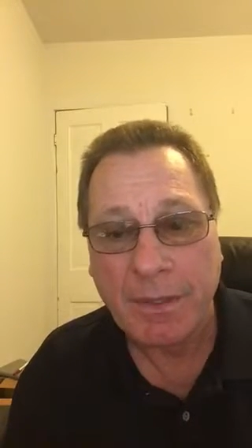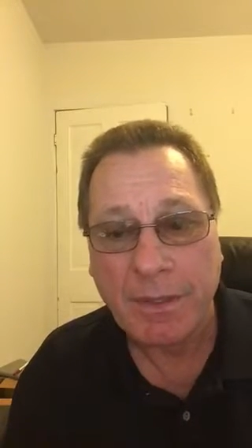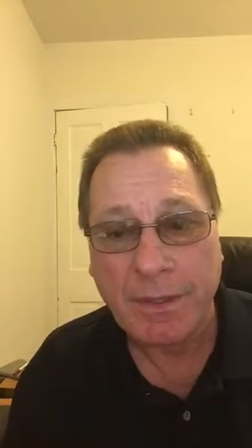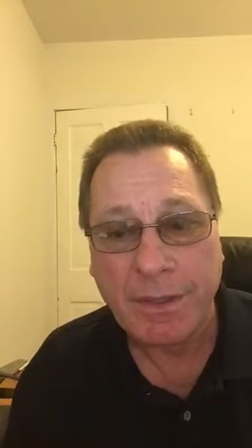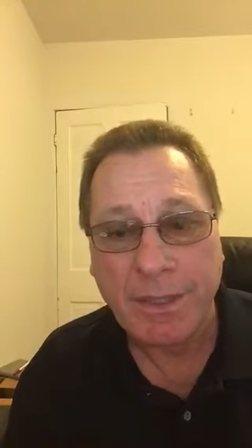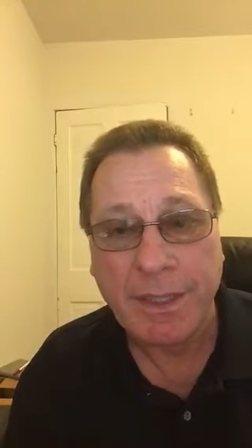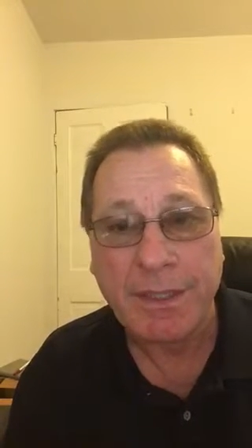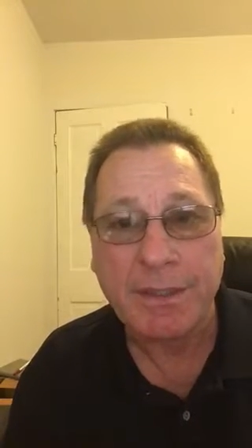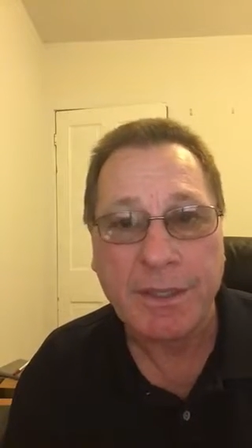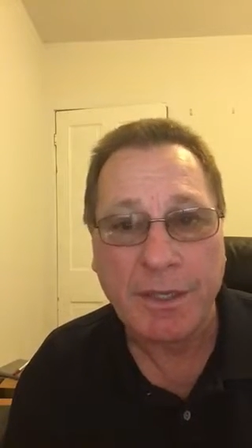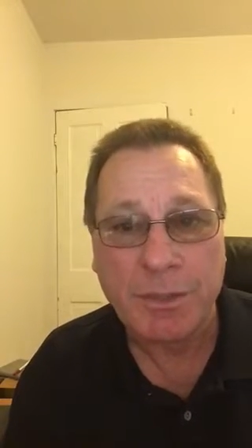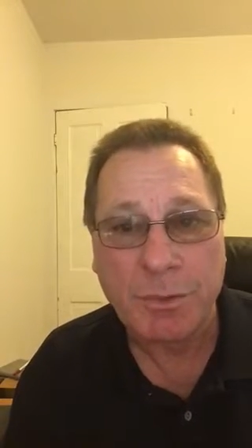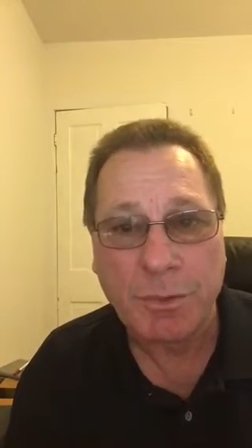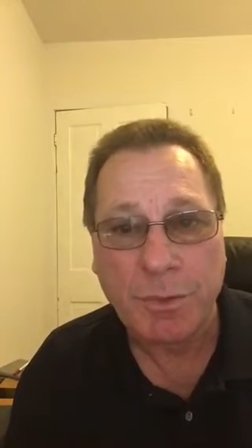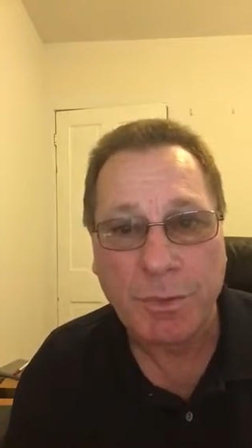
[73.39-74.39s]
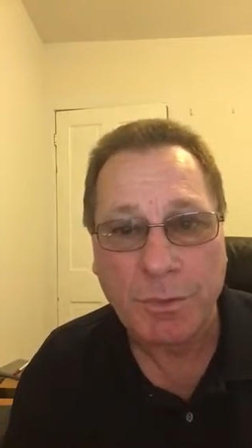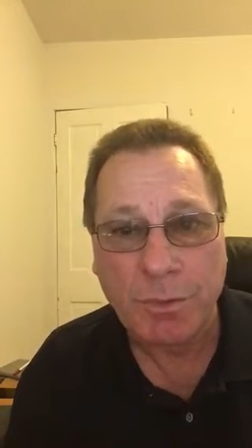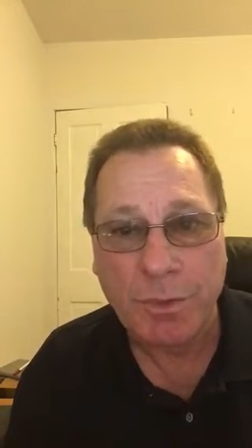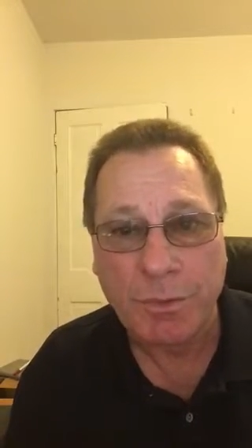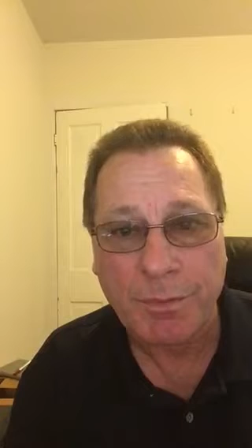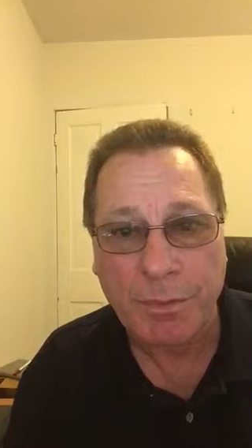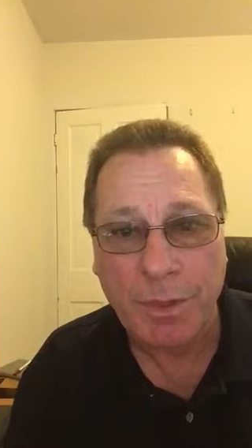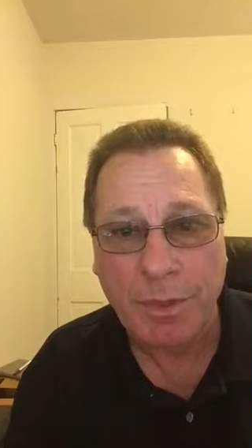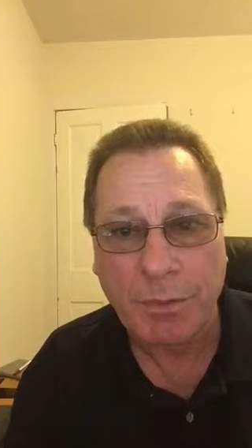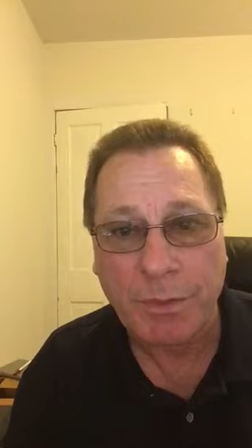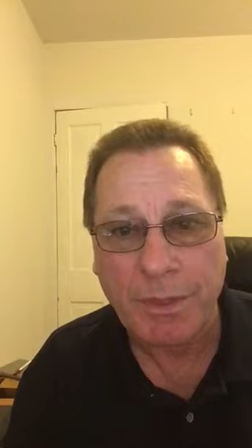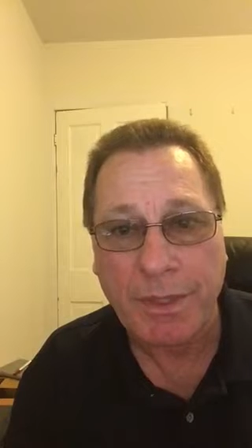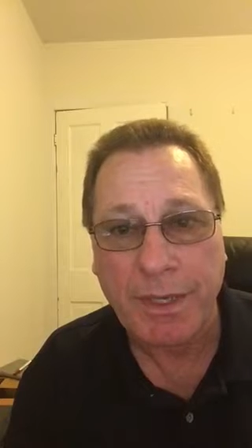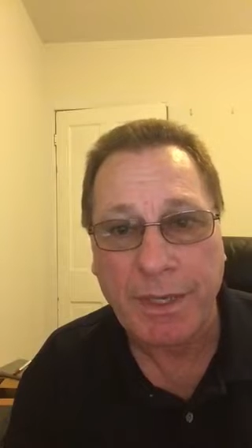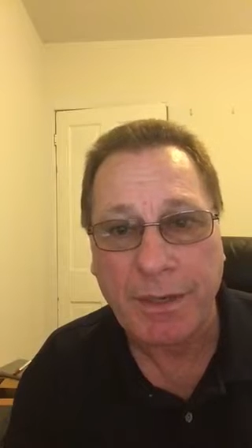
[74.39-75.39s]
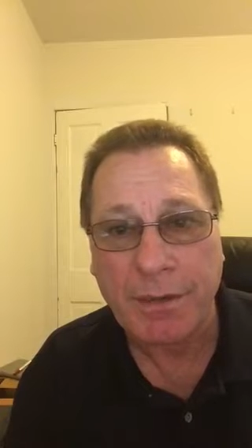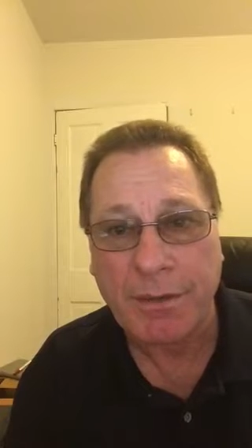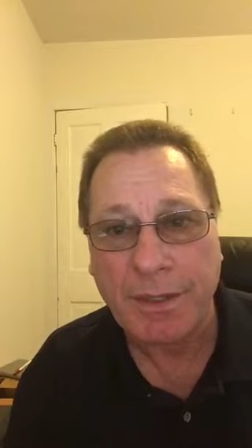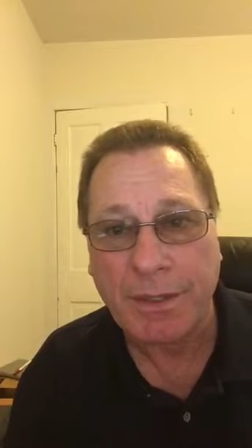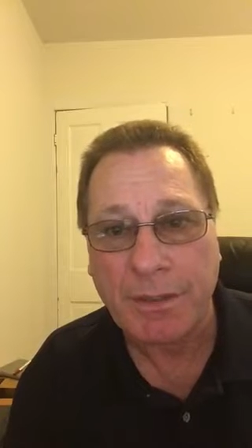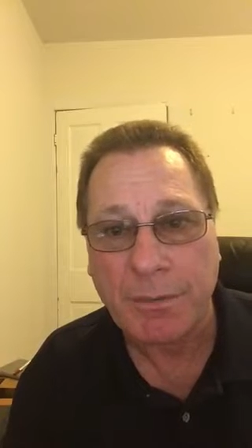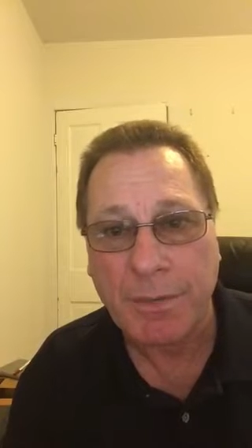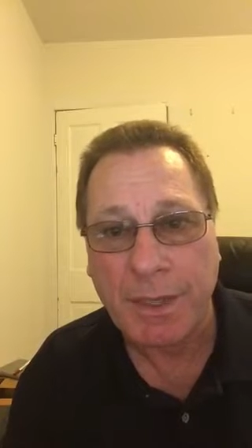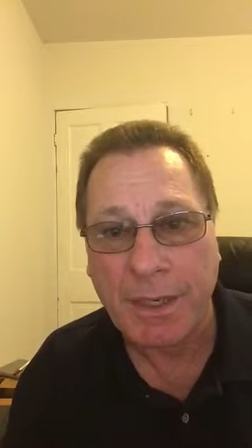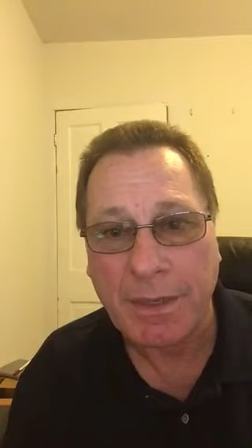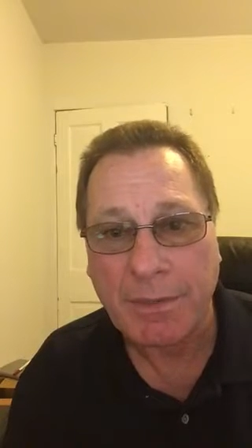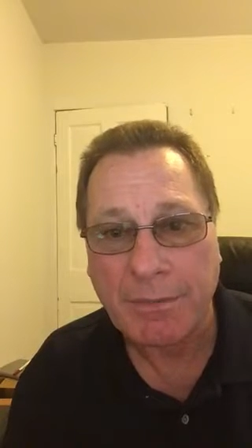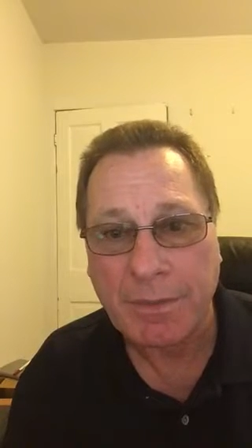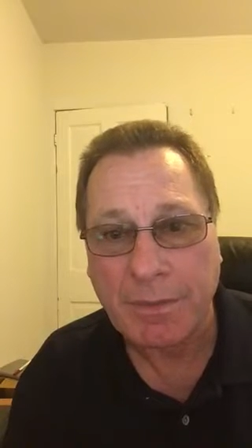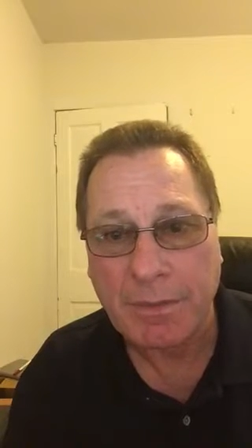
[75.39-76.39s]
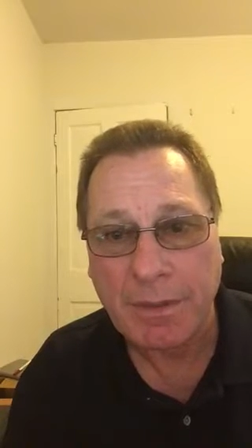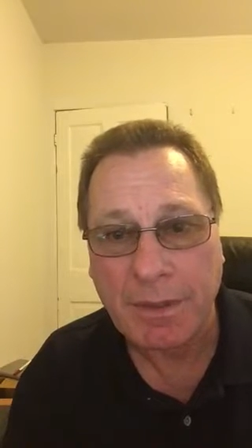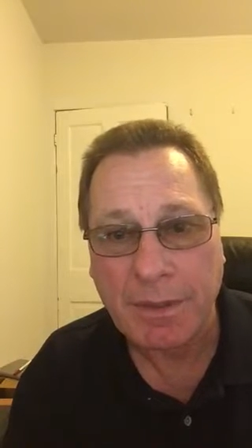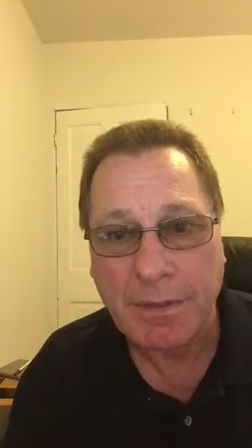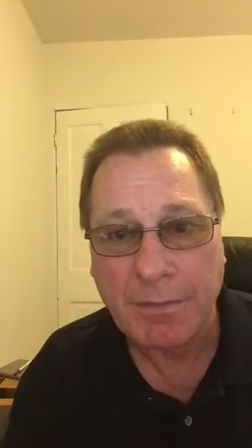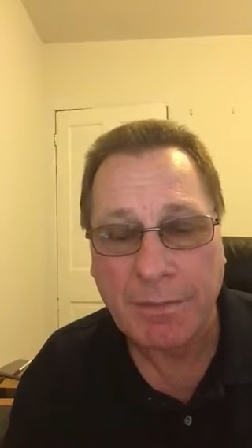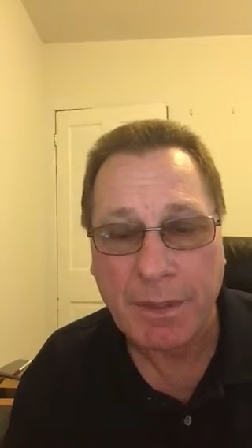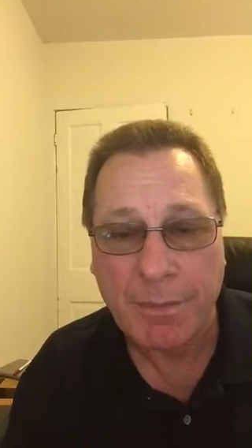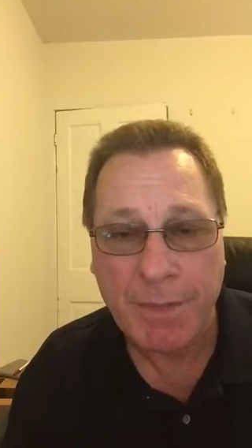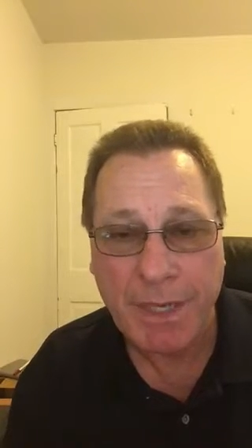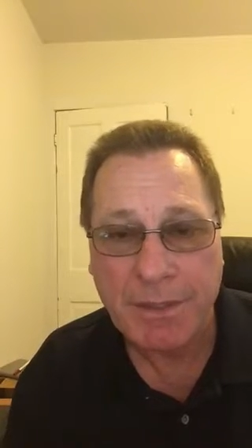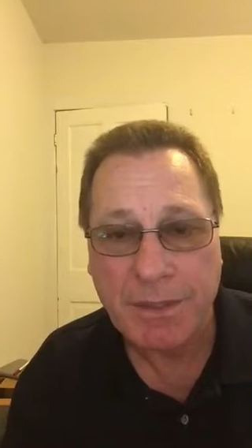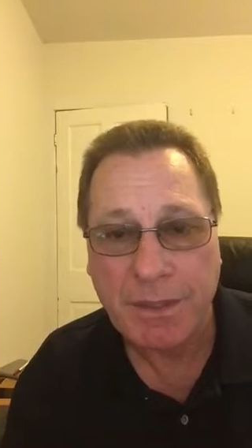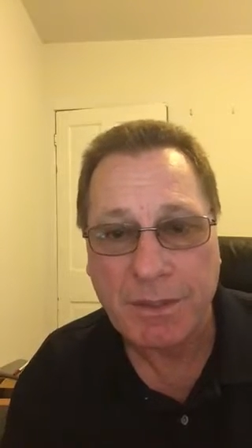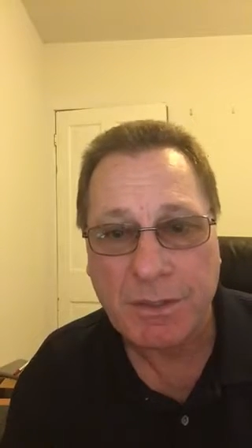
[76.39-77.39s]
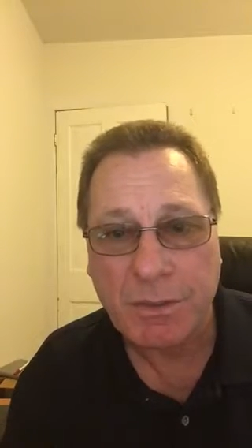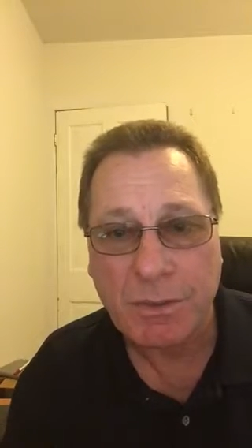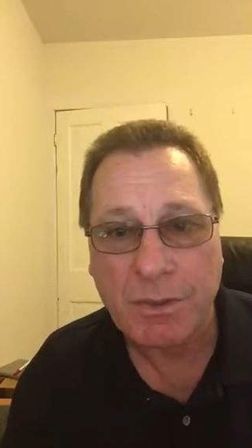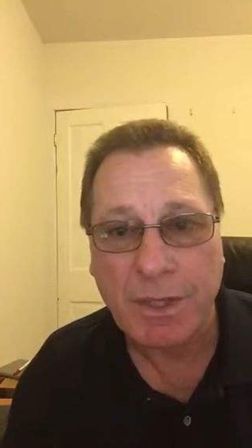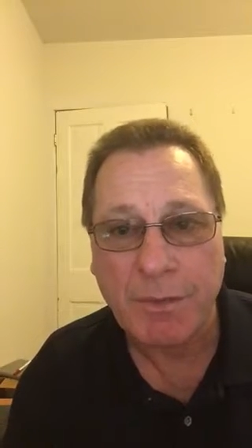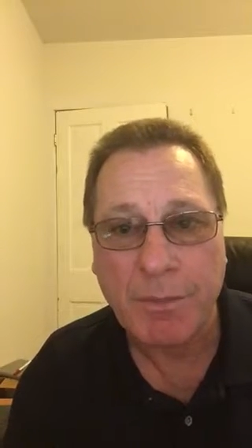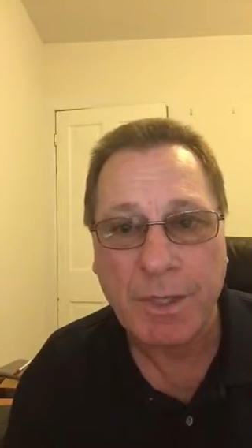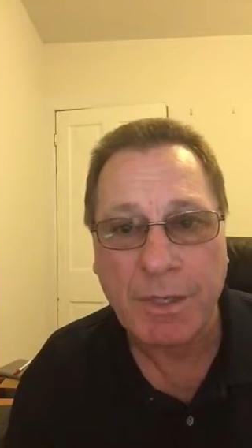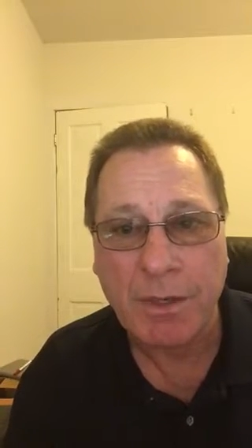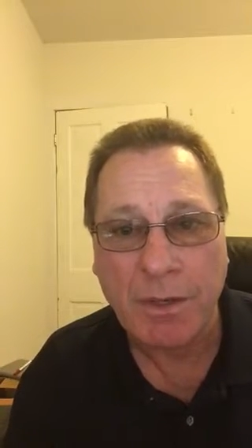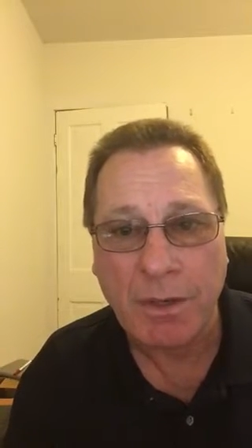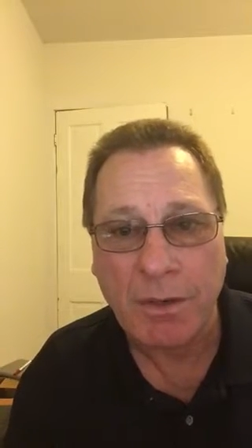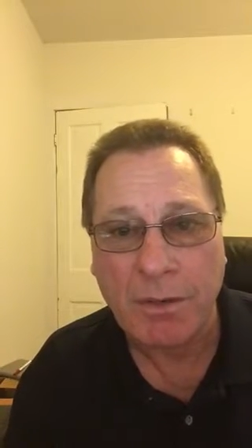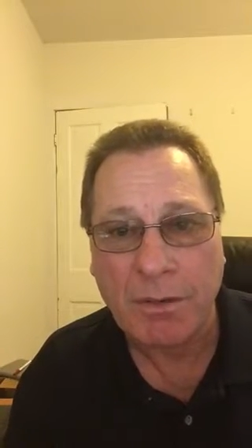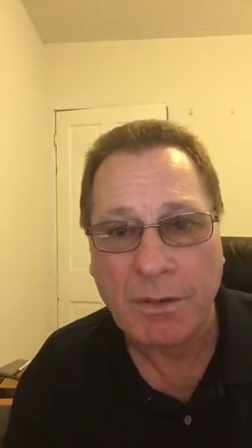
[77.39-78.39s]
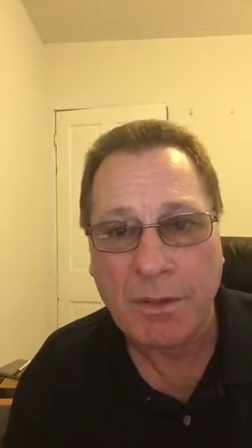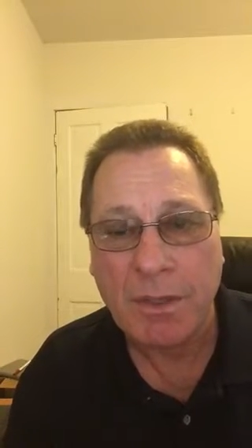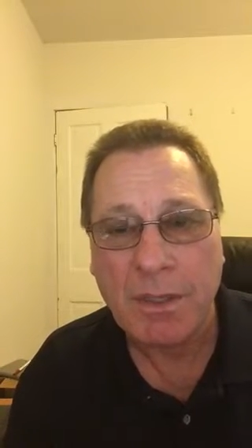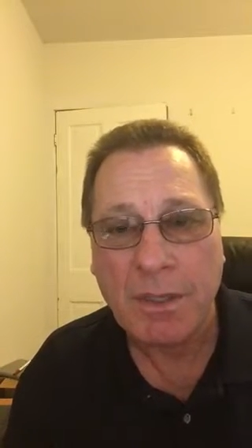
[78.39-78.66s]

You can get in touch with me there either by a message or give me a call,